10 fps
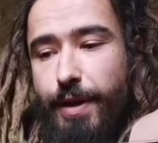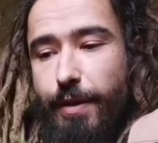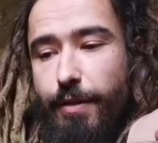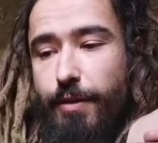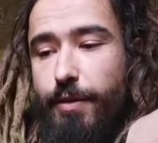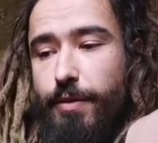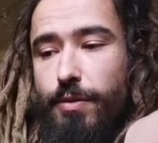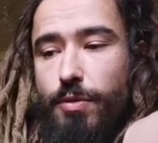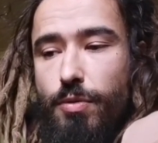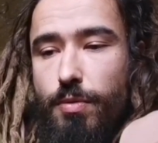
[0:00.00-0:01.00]
another
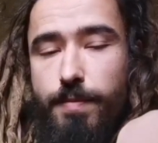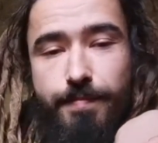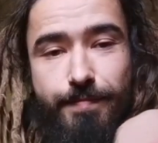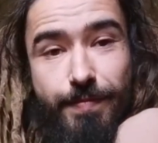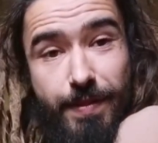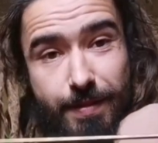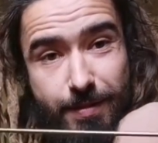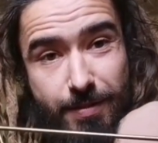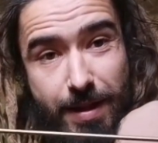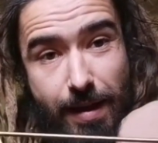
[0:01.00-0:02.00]

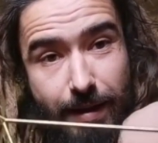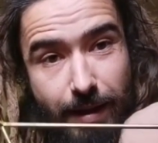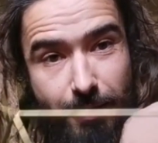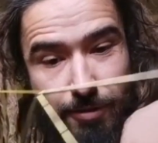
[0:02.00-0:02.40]
eye